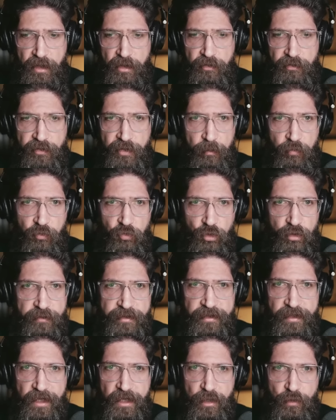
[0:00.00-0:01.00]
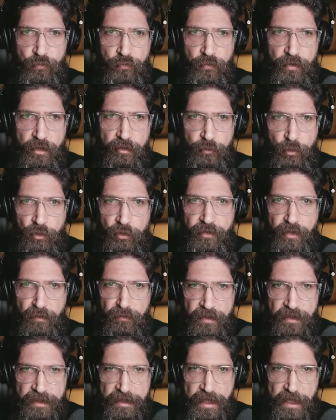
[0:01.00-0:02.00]
some sort of rules
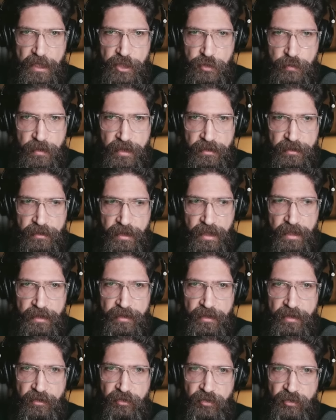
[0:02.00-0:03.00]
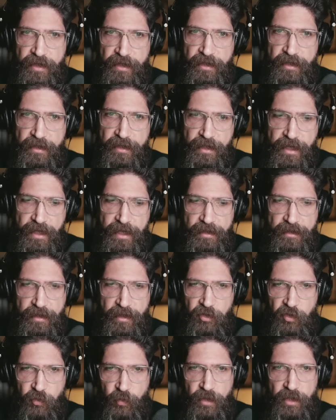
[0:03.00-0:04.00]
of engagement, and Israel and
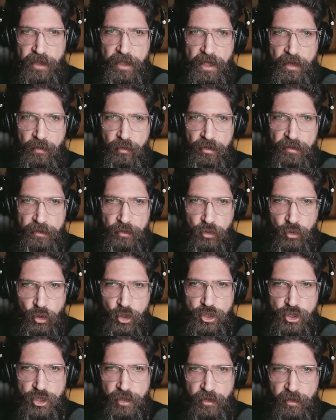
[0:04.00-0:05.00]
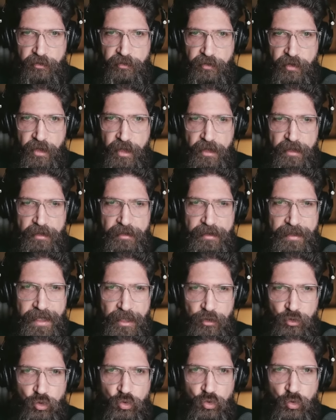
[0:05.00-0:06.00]
Hezbollah were cautious
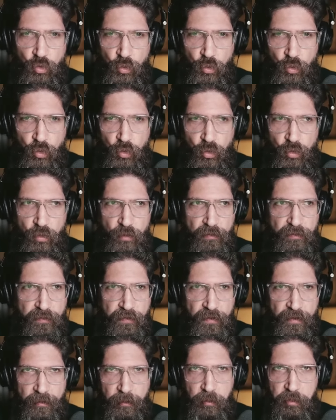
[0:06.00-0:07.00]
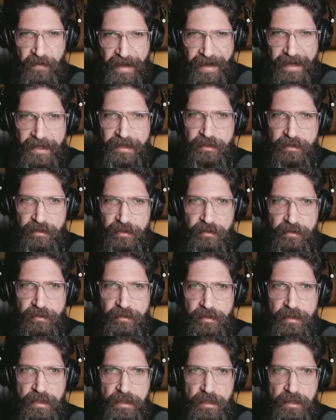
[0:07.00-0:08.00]
not to break
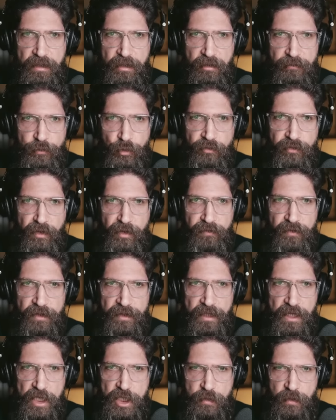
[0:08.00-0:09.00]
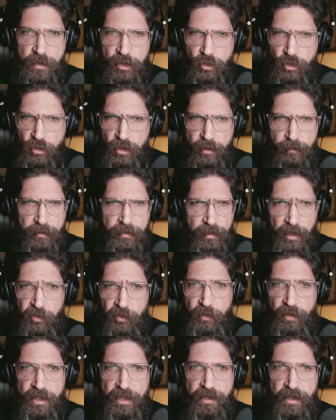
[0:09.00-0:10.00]
the rules of engagement.
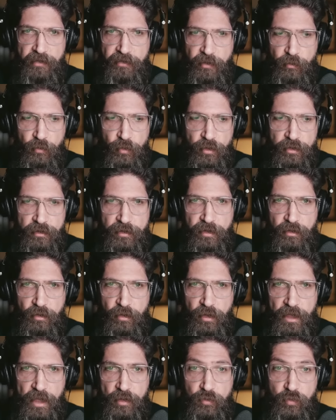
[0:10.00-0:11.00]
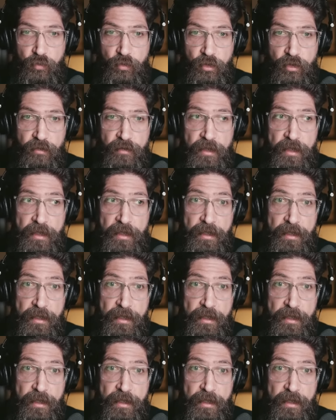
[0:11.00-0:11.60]
Hezbollah doesn't want an all-out war,